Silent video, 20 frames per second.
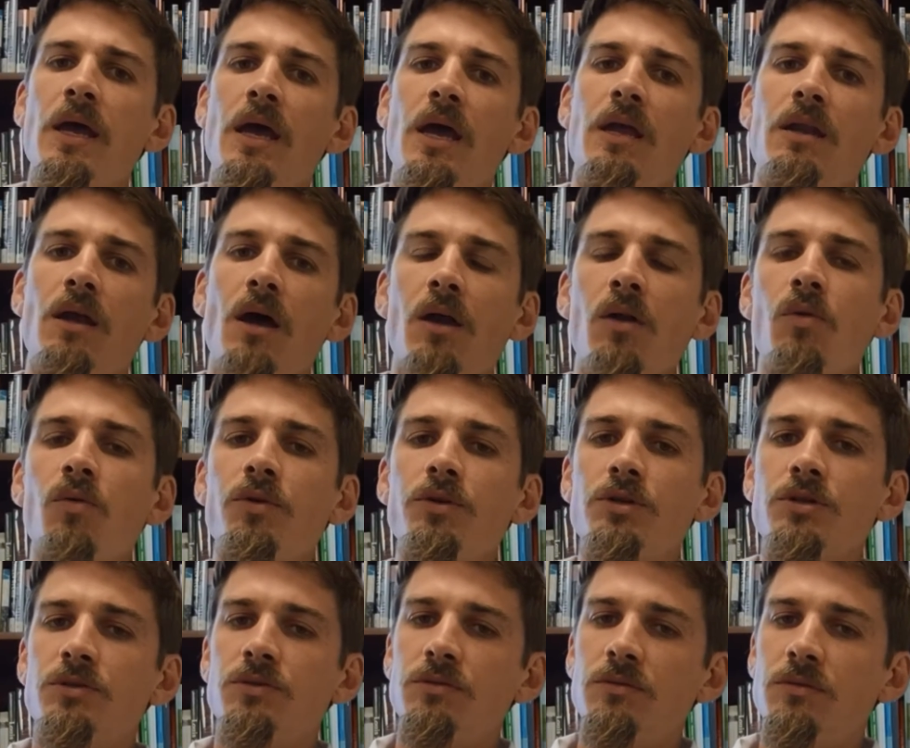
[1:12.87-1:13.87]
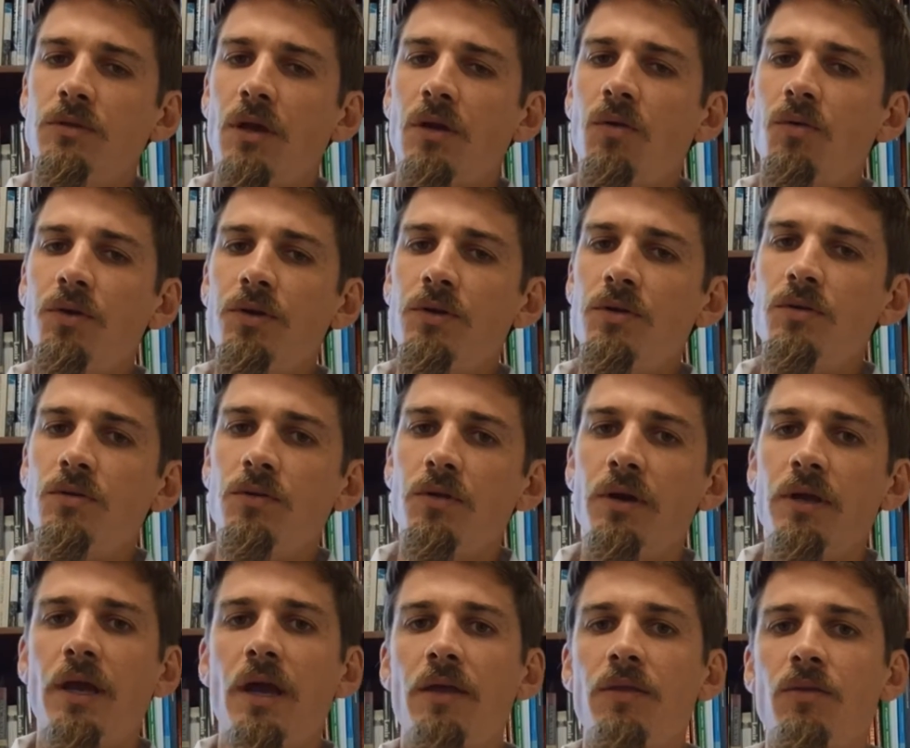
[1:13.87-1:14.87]
And not only do you
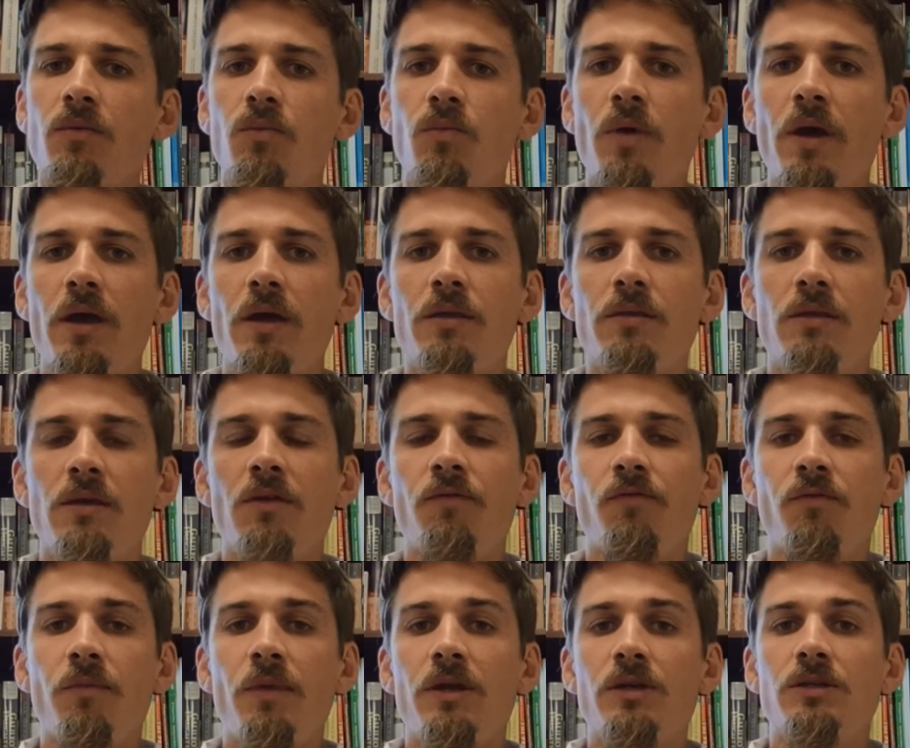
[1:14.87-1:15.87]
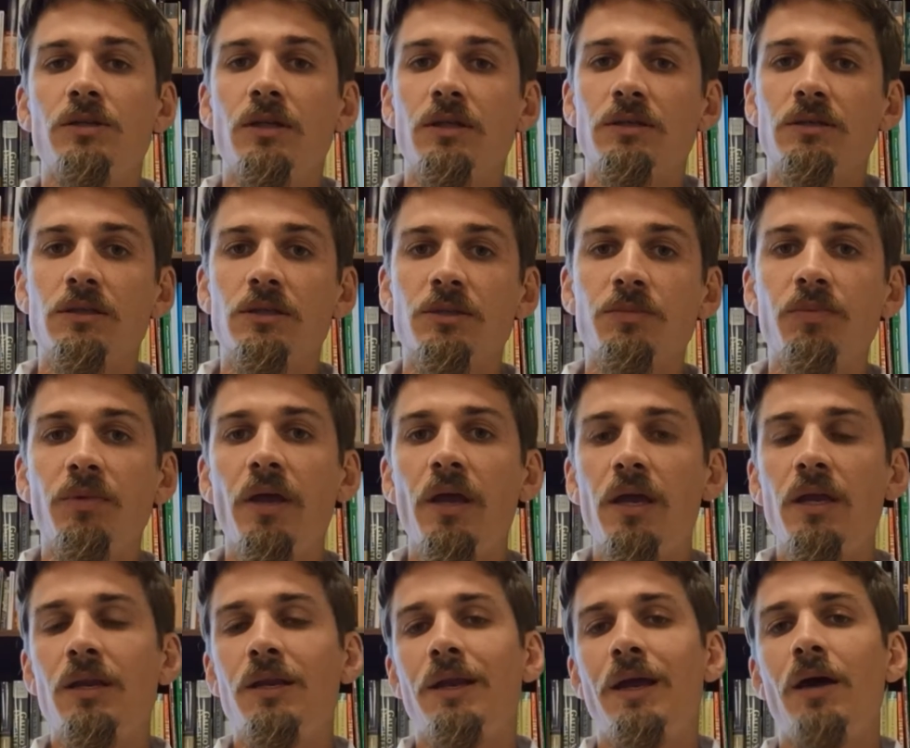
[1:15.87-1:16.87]
look at the information that's
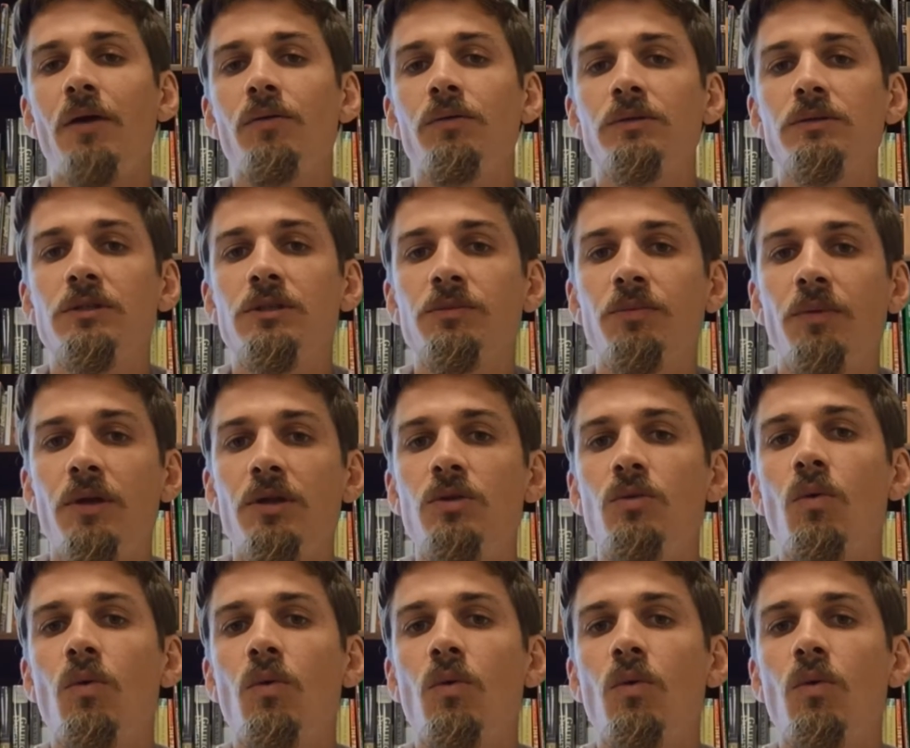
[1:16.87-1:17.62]
displayed and how it's displayed,